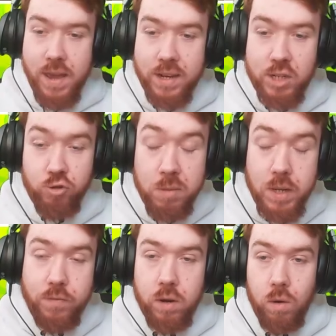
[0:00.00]
extreme
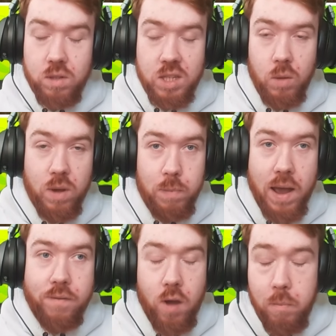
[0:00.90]
difficulty with
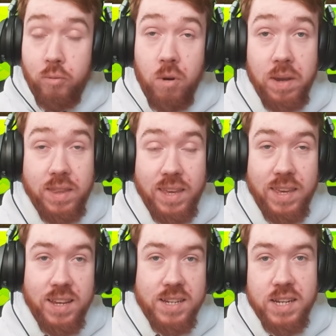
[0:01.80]
by far probably the
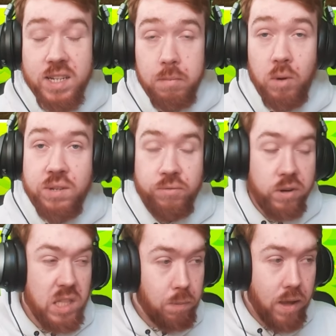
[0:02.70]
easiest and most
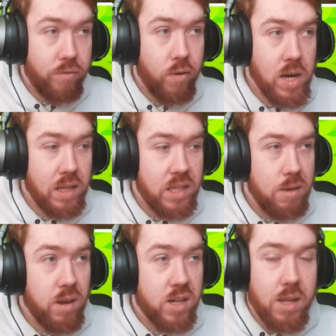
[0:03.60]
free to play friendly team,
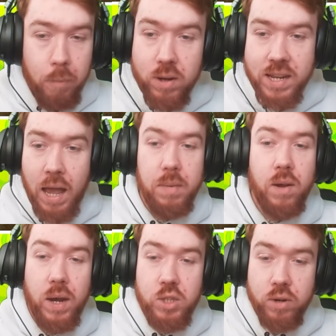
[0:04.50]
because the boss can be
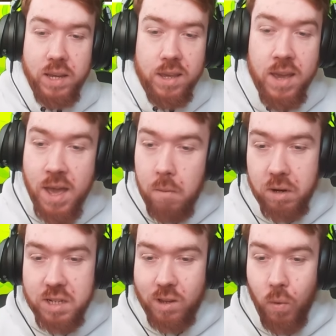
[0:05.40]
quite tricky,
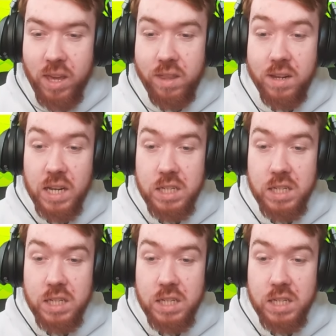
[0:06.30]
because the way he does